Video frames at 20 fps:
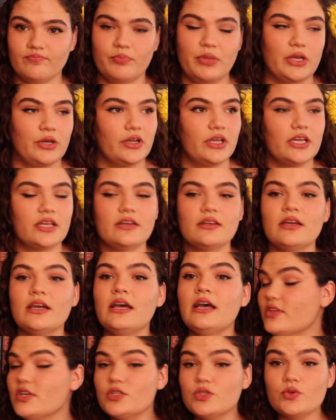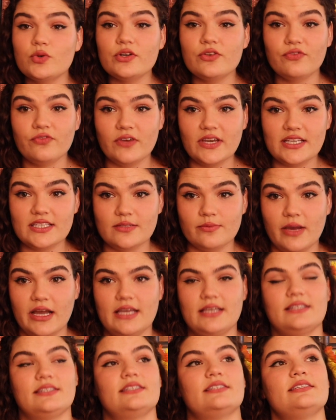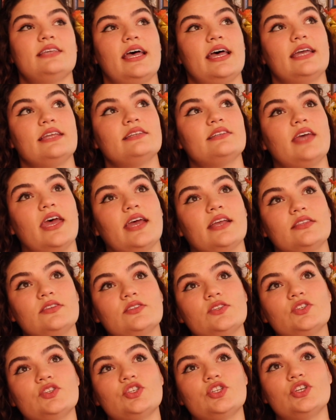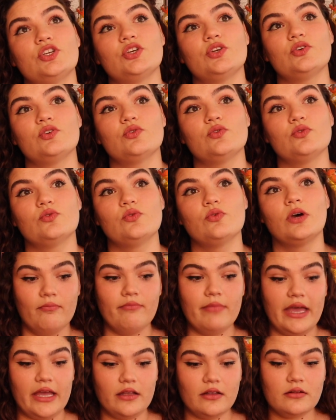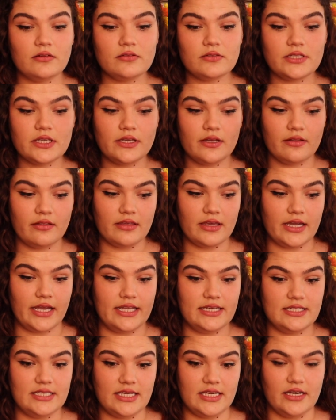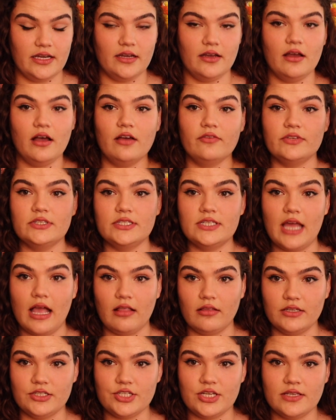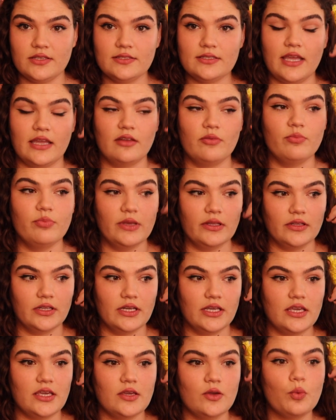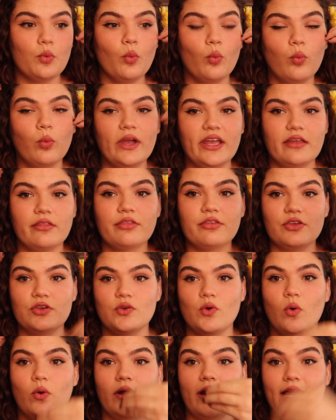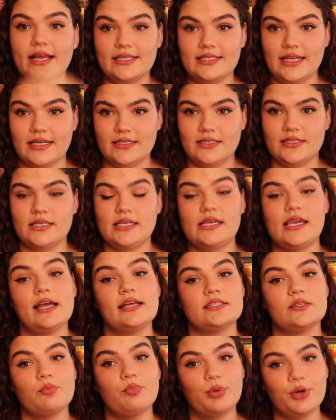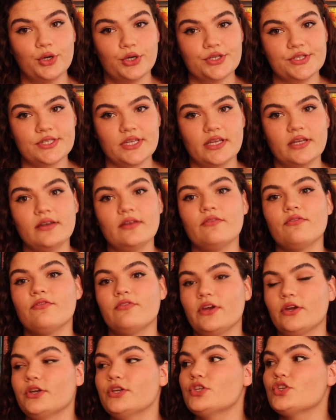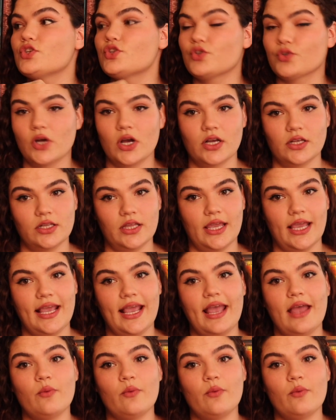Period. This sort of fixed mindset tends to meld the idea of intelligence and ability with your identity as a person very strongly,